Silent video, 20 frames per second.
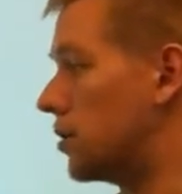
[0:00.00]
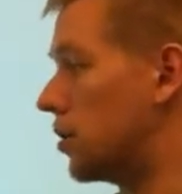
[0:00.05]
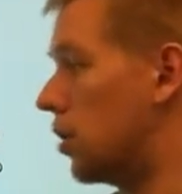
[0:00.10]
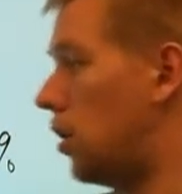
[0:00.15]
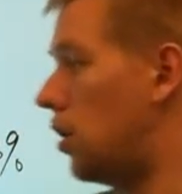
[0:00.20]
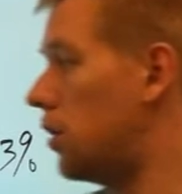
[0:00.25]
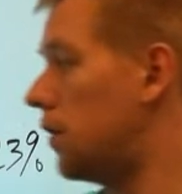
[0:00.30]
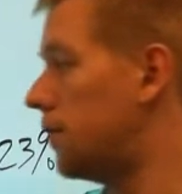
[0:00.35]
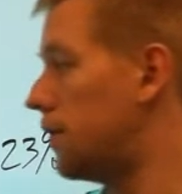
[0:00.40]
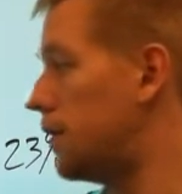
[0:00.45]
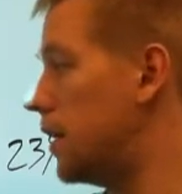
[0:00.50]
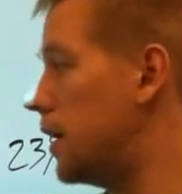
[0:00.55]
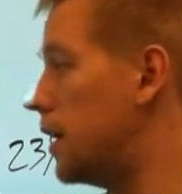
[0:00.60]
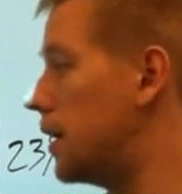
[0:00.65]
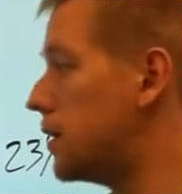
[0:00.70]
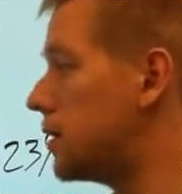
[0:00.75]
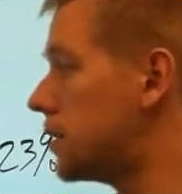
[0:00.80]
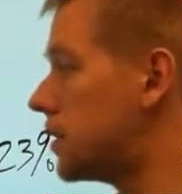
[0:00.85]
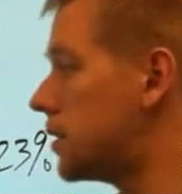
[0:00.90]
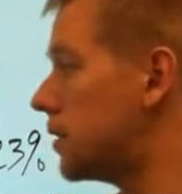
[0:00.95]
So all of
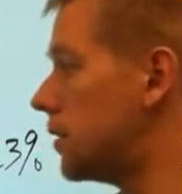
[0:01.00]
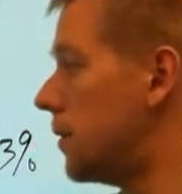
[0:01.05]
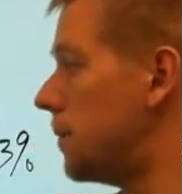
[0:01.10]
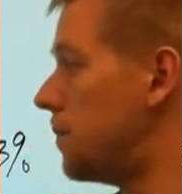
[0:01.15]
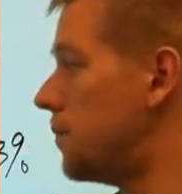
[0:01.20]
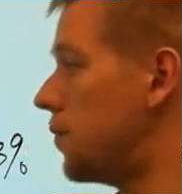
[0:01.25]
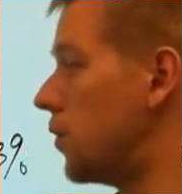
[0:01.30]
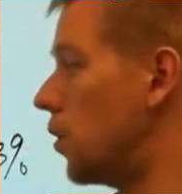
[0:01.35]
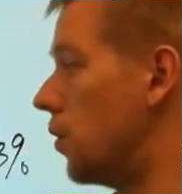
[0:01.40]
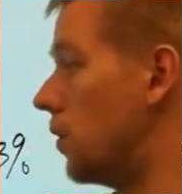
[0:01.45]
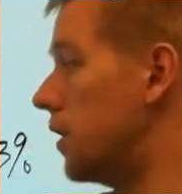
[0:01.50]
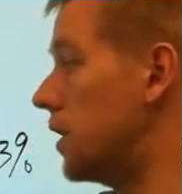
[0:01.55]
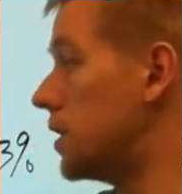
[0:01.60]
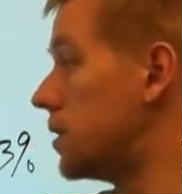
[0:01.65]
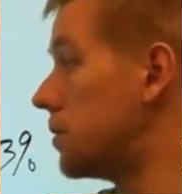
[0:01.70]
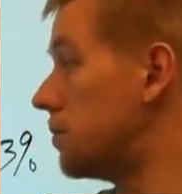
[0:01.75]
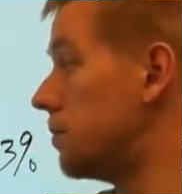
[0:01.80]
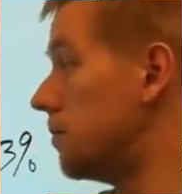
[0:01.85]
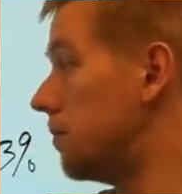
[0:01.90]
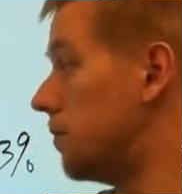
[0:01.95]
this, or
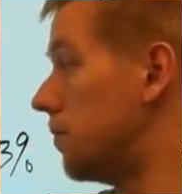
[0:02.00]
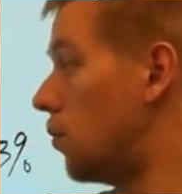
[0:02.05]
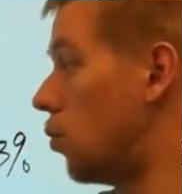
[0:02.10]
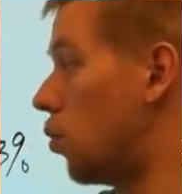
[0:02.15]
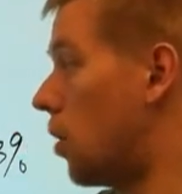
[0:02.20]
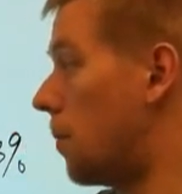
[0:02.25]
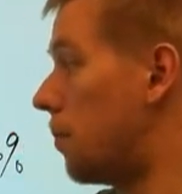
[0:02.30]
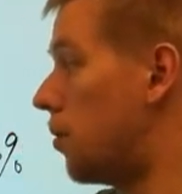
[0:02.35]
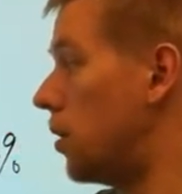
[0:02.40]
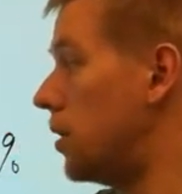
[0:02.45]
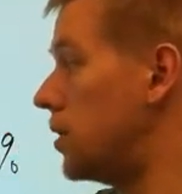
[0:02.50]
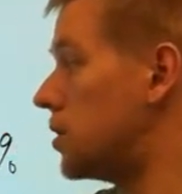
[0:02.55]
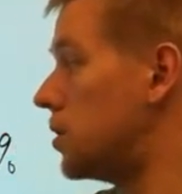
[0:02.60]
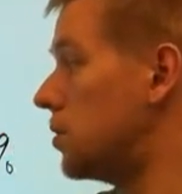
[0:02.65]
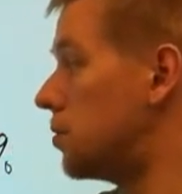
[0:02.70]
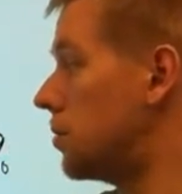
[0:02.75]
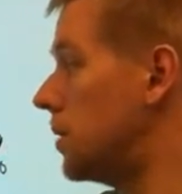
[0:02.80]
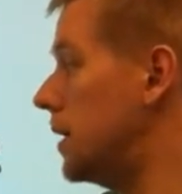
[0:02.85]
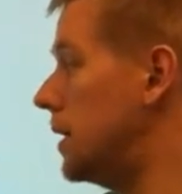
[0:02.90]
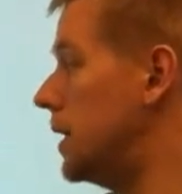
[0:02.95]
this
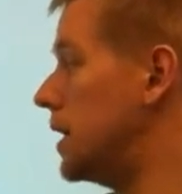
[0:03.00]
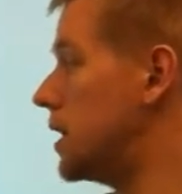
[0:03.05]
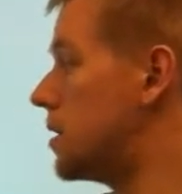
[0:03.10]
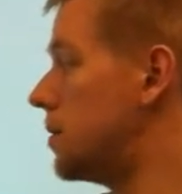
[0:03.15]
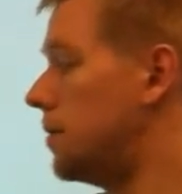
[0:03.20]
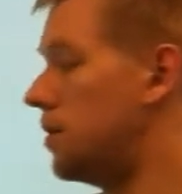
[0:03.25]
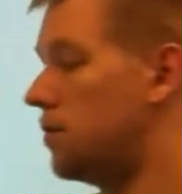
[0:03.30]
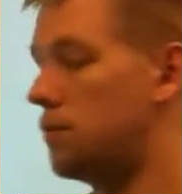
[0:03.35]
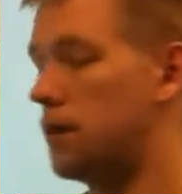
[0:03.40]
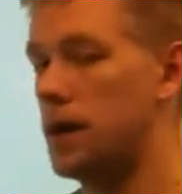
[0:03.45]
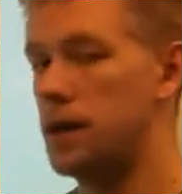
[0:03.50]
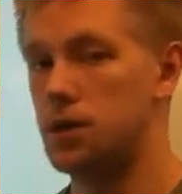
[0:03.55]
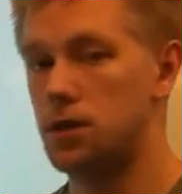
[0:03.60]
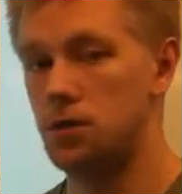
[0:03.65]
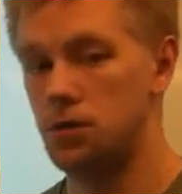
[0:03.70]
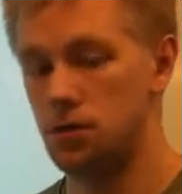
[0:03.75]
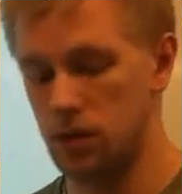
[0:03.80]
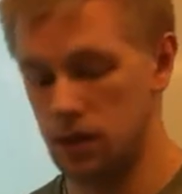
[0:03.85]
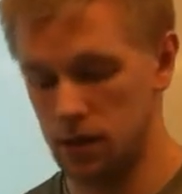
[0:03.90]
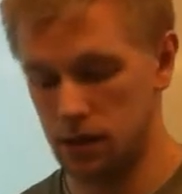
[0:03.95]
1.23 needs to be raised
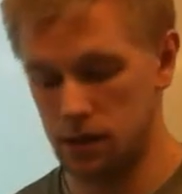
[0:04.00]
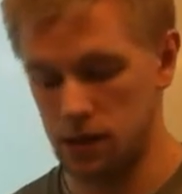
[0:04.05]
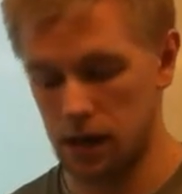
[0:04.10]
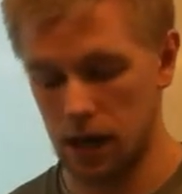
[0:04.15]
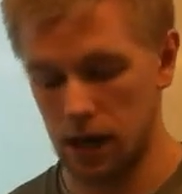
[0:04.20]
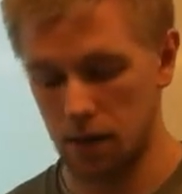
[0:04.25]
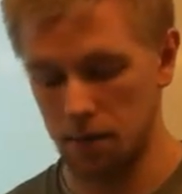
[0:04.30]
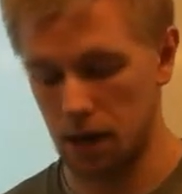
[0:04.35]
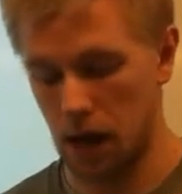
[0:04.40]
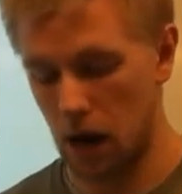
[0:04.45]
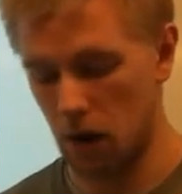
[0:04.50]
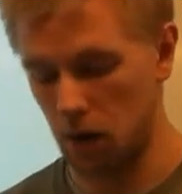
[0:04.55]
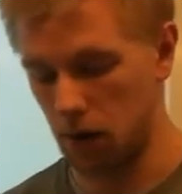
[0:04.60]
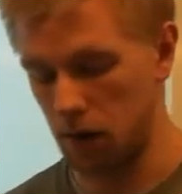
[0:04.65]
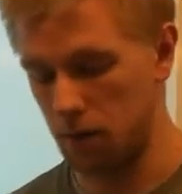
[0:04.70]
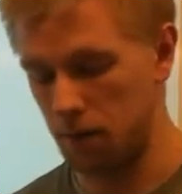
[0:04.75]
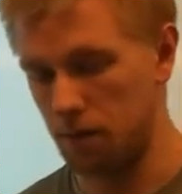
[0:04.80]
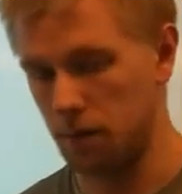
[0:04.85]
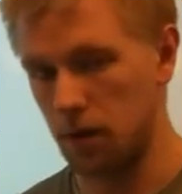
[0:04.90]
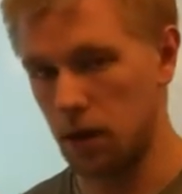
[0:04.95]
to the second
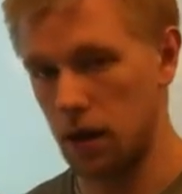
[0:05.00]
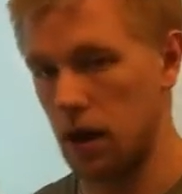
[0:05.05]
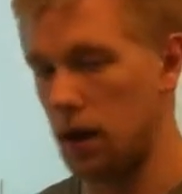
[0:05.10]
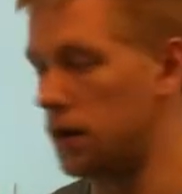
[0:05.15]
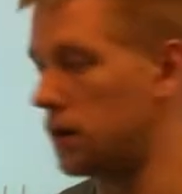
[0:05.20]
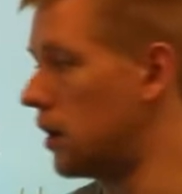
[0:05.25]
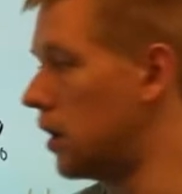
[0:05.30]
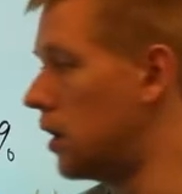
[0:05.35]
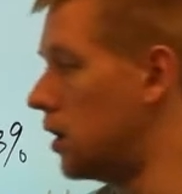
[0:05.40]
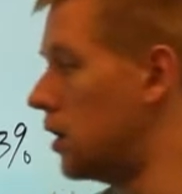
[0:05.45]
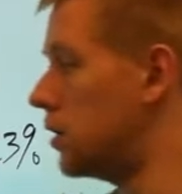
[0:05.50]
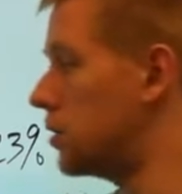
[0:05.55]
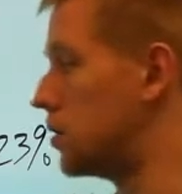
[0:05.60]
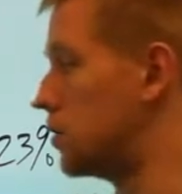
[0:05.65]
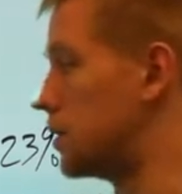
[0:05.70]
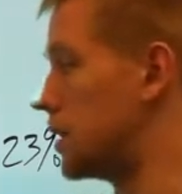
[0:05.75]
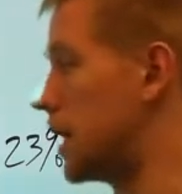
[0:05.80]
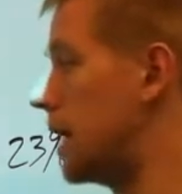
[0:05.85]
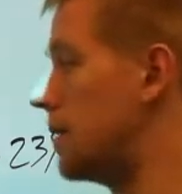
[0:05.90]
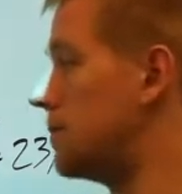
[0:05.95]
power. Okay?
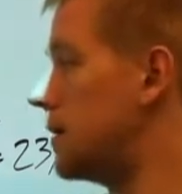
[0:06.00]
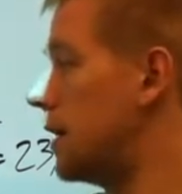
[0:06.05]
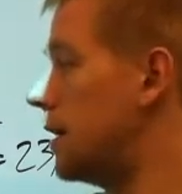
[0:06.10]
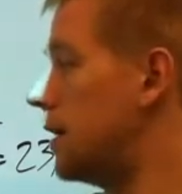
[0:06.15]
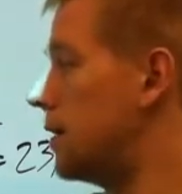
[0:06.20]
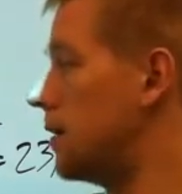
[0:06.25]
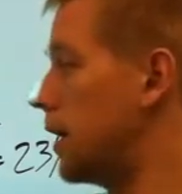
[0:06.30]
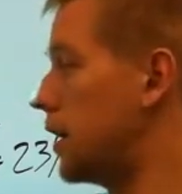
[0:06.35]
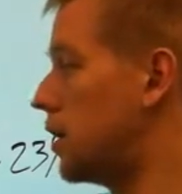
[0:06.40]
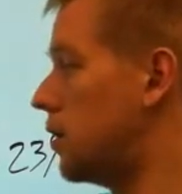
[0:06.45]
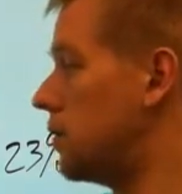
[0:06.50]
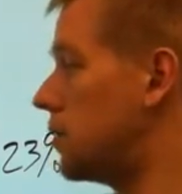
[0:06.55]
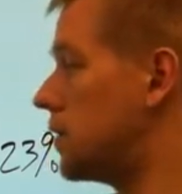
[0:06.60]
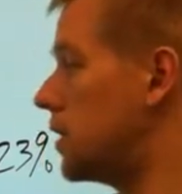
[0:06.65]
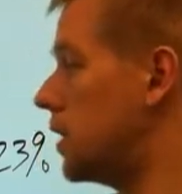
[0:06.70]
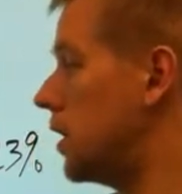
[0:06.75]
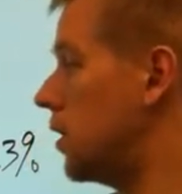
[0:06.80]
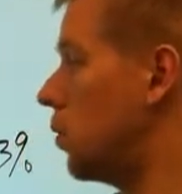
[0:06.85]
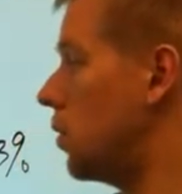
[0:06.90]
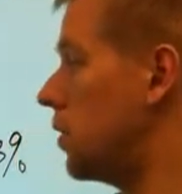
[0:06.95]
So type that in like you
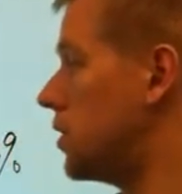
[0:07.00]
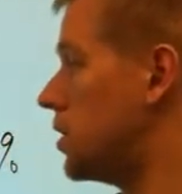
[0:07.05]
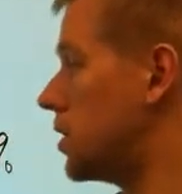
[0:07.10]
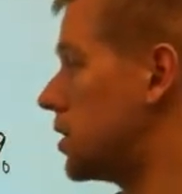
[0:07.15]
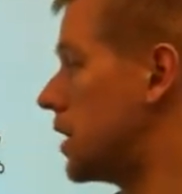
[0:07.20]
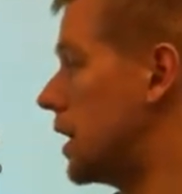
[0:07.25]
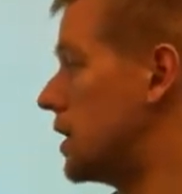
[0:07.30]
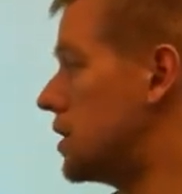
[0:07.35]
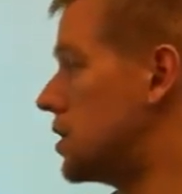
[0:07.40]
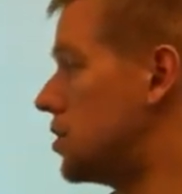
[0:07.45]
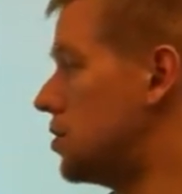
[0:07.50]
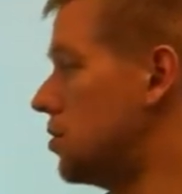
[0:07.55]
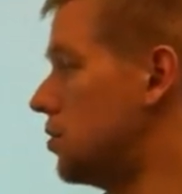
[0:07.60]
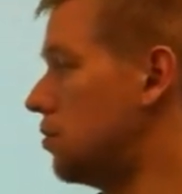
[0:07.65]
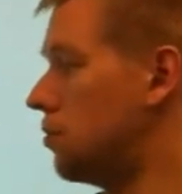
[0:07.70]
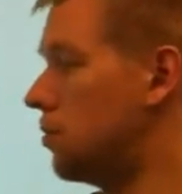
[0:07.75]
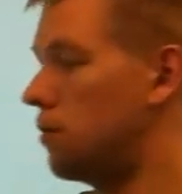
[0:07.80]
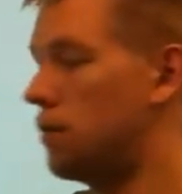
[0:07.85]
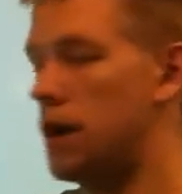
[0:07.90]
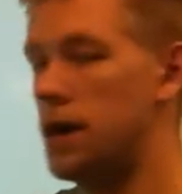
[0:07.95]
see it with just a
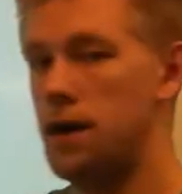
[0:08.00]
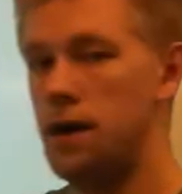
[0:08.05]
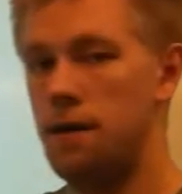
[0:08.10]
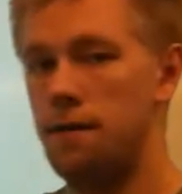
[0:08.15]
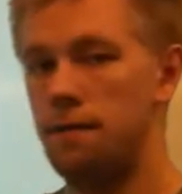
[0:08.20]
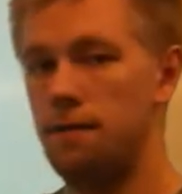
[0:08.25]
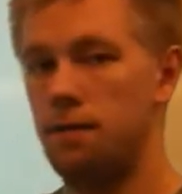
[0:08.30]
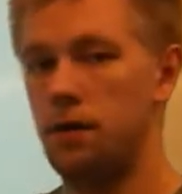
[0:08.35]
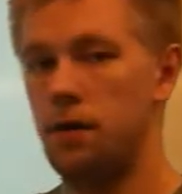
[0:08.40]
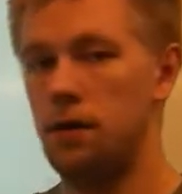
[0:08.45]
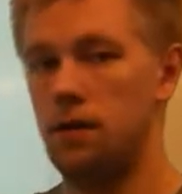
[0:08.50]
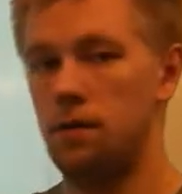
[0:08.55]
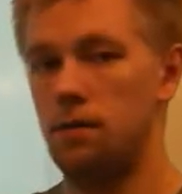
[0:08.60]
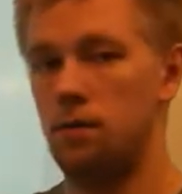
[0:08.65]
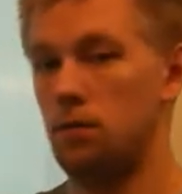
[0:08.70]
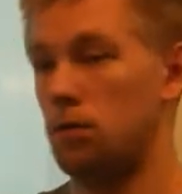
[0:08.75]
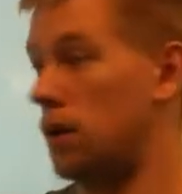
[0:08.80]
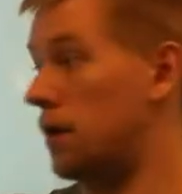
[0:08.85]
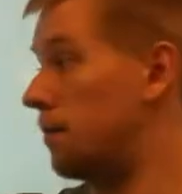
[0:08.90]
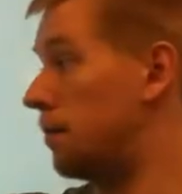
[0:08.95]
2 right here in
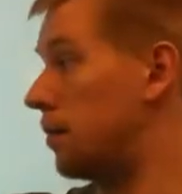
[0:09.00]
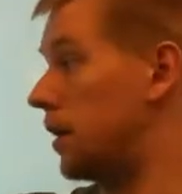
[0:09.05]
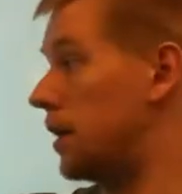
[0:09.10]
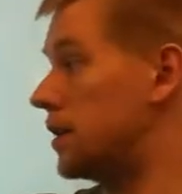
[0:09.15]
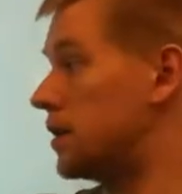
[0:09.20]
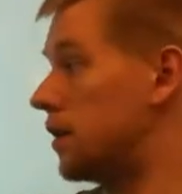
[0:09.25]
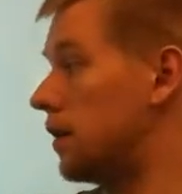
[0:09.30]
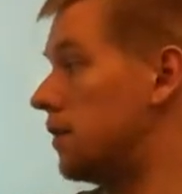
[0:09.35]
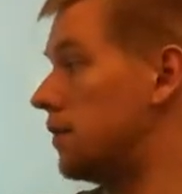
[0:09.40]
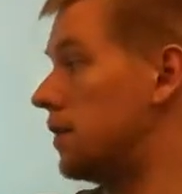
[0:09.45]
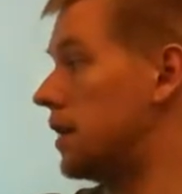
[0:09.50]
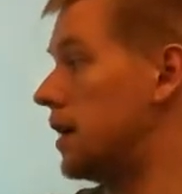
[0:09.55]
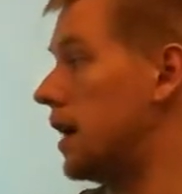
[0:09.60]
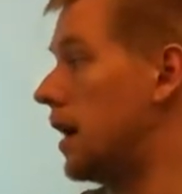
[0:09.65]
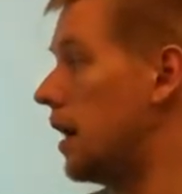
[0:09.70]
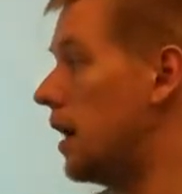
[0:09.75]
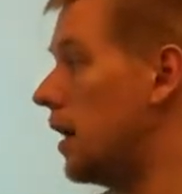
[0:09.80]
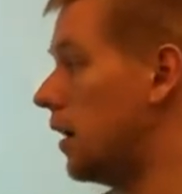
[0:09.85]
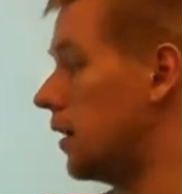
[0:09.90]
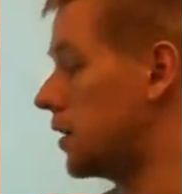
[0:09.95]
place of the
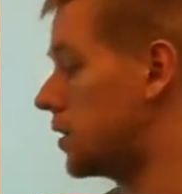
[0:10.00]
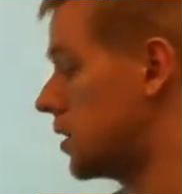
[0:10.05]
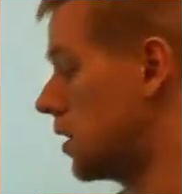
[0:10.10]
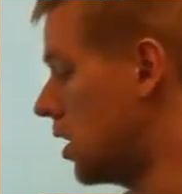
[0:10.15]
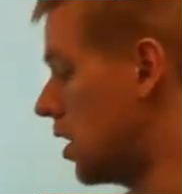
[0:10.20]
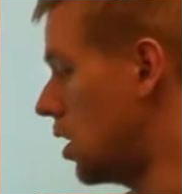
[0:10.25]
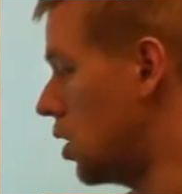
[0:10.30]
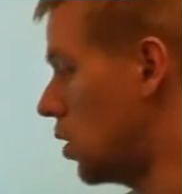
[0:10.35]
x.